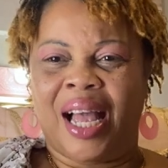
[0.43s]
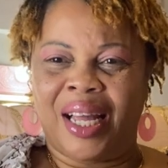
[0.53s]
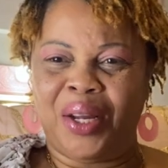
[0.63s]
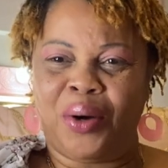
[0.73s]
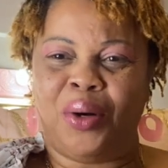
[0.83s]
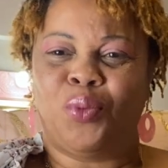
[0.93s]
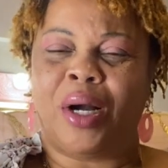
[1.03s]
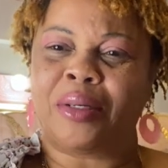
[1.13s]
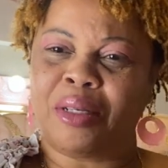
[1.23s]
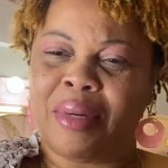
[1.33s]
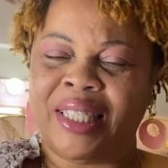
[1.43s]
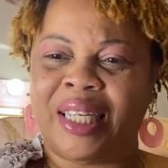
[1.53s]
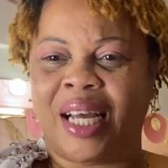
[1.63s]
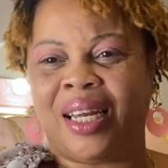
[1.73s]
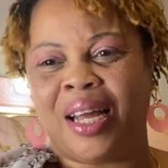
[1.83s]
Hello and welcome to my
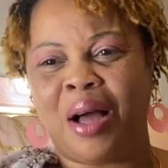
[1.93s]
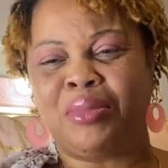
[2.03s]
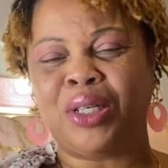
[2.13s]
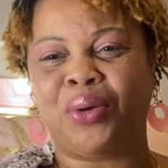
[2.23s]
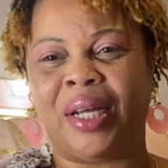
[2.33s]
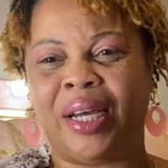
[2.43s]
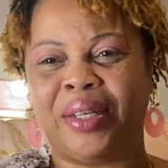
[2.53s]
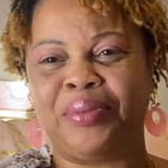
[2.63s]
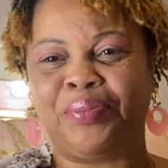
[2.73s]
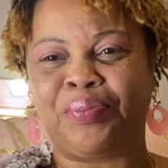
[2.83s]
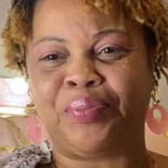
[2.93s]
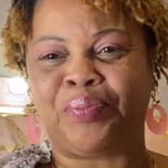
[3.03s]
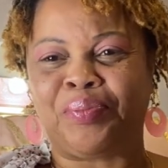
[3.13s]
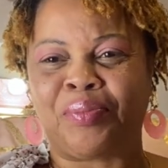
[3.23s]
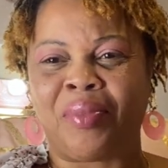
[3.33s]
channel. I'm Sonay.
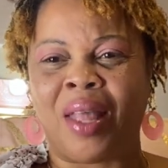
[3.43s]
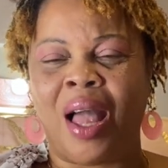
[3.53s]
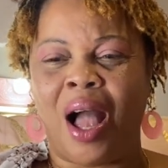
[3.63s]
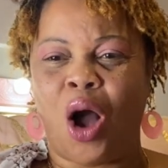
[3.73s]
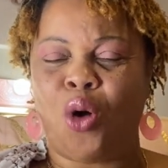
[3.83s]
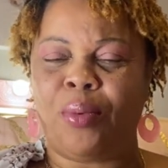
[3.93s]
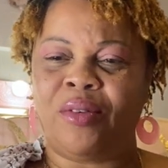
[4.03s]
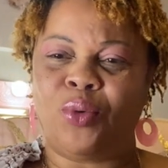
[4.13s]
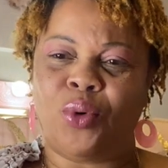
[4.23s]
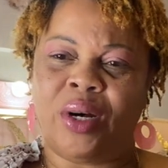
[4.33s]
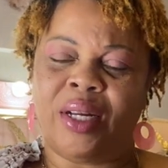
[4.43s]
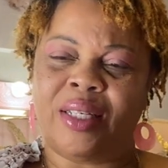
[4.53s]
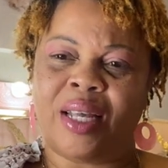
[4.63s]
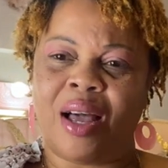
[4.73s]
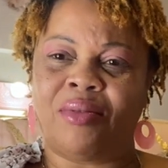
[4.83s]
I hope everyone is
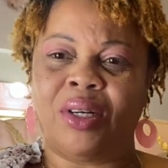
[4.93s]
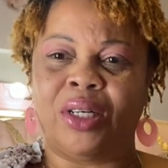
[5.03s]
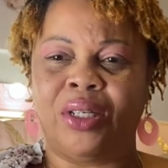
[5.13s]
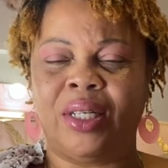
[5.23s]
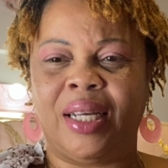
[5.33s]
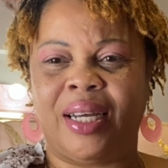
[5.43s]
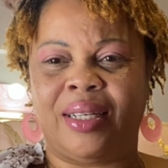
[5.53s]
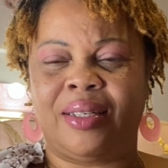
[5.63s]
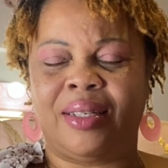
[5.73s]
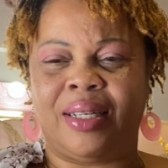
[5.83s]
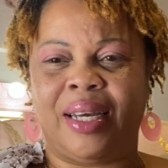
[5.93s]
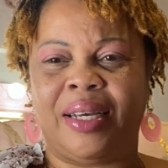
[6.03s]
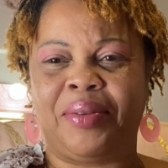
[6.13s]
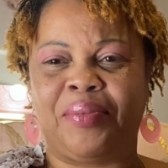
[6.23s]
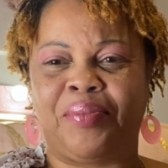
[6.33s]
having a good day
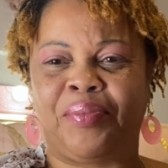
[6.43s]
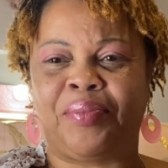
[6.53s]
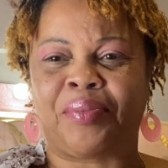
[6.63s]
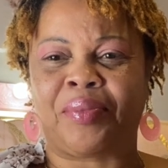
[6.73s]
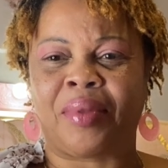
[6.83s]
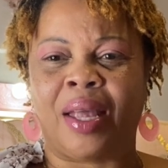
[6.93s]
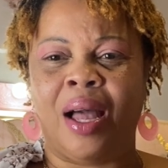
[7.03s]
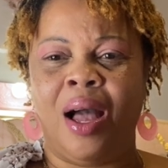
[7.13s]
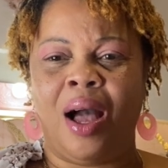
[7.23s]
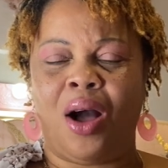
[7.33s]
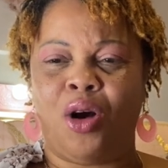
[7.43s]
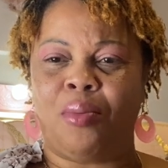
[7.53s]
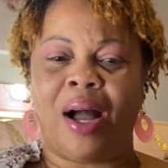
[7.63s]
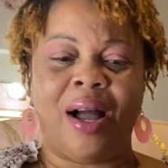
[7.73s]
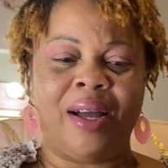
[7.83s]
today. Um,
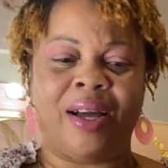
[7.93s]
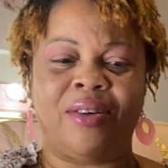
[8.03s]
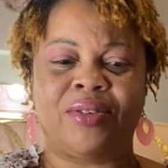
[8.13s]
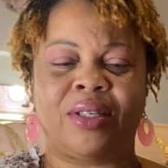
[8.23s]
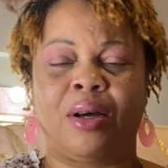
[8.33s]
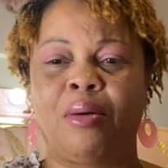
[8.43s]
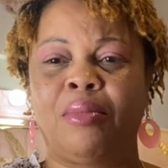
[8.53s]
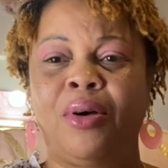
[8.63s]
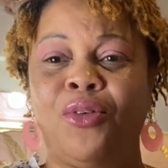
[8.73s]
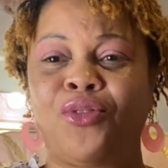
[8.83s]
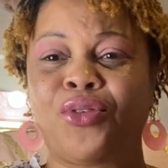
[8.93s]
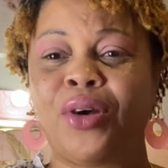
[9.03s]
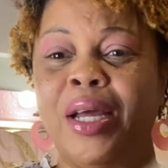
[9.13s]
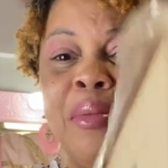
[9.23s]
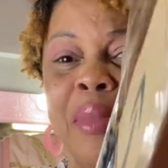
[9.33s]
I have some
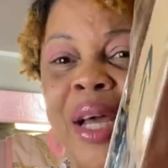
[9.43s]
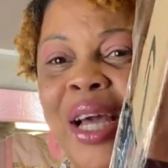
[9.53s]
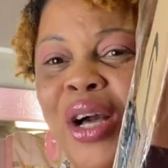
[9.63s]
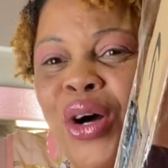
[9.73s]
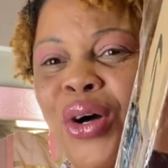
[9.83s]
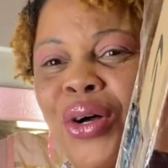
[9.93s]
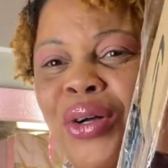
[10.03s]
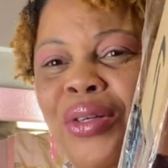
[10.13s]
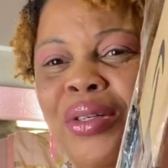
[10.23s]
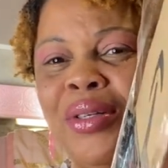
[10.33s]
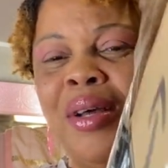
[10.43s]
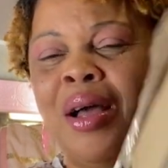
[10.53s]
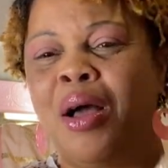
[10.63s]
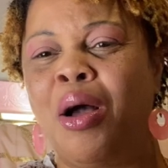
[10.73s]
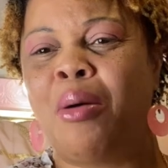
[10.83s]
friend mail.
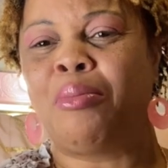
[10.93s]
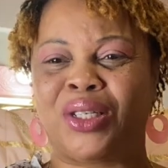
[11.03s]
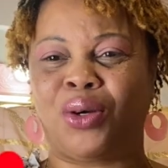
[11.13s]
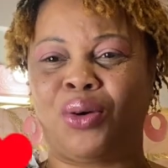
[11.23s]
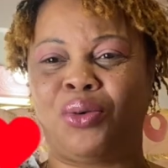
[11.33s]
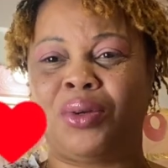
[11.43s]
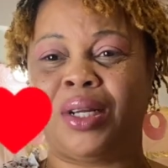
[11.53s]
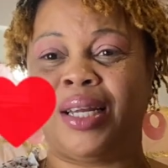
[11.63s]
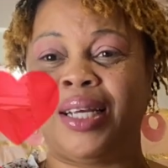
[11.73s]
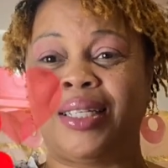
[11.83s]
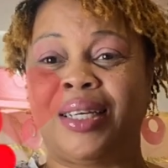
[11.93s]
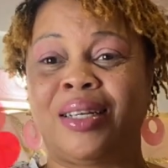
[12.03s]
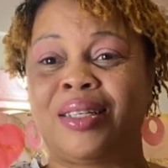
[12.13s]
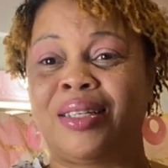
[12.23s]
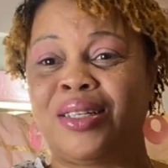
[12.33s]
So let's get
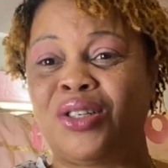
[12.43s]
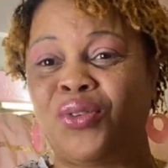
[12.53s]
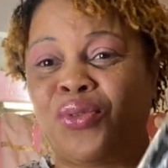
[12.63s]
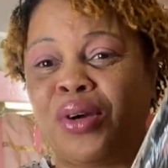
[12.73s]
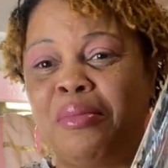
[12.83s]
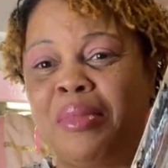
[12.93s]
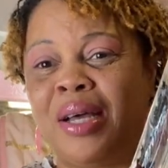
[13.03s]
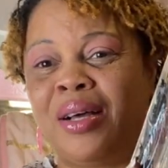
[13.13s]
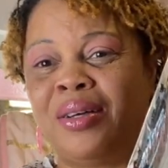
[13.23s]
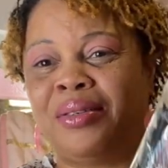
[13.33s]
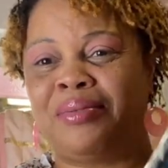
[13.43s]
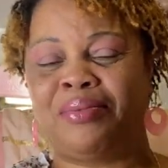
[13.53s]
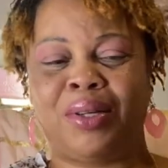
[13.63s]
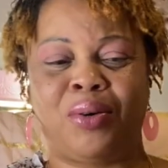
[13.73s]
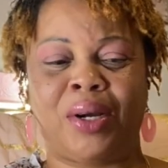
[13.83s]
into this friend mail,
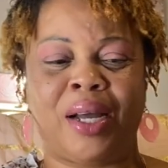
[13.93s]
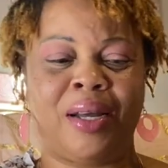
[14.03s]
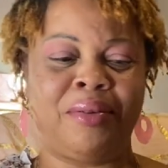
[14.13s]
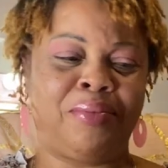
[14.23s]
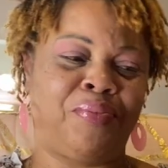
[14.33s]
okay?